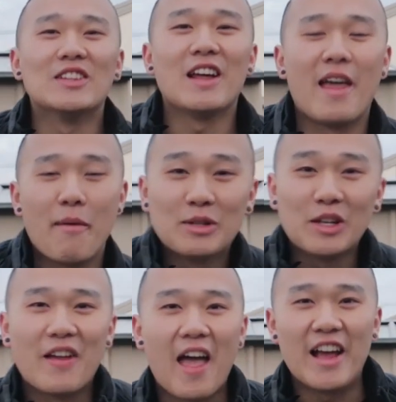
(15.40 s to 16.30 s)
to another
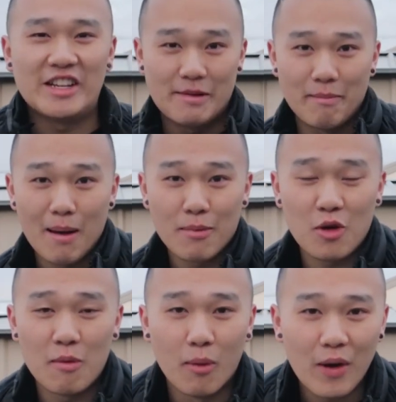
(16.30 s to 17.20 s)
episode of
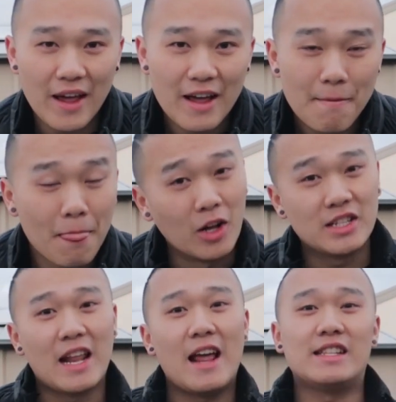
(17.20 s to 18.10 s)
Aznbbqboy. On
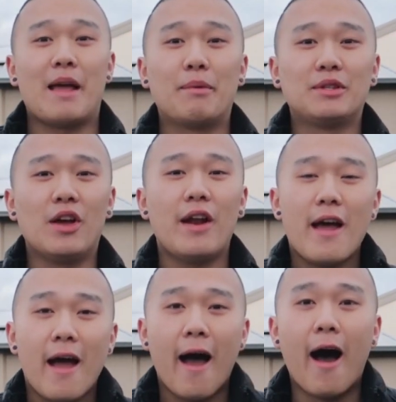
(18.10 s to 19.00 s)
today's episode,
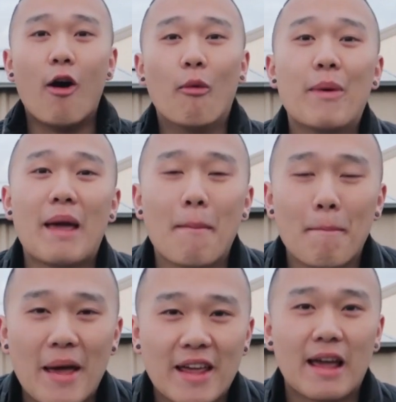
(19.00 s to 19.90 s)
I'll be
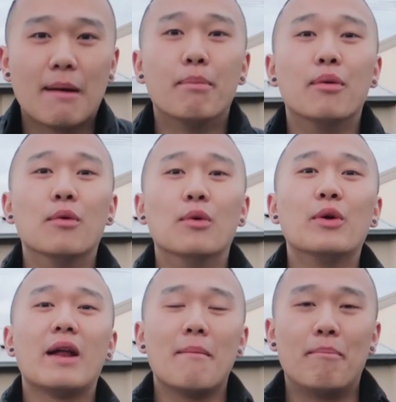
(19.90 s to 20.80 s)
making
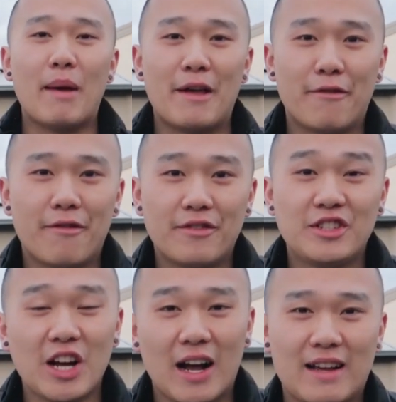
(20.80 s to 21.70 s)
pulled beef
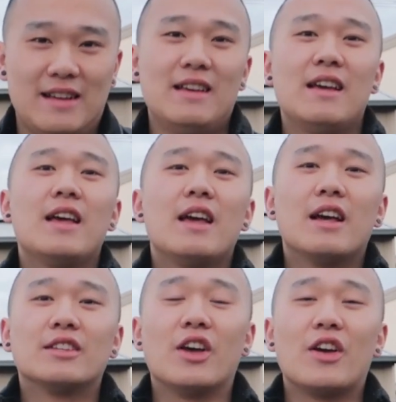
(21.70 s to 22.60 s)
chuck.
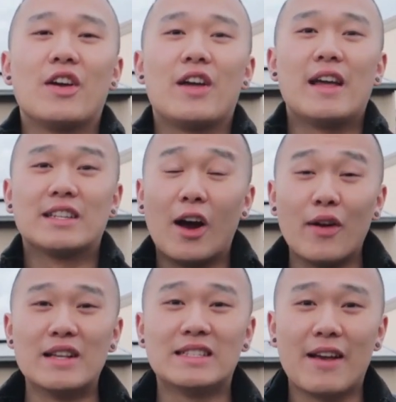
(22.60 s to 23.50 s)
So, it's
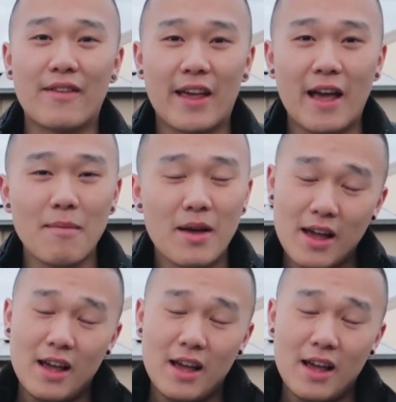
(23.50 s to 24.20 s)
currently 7 AM,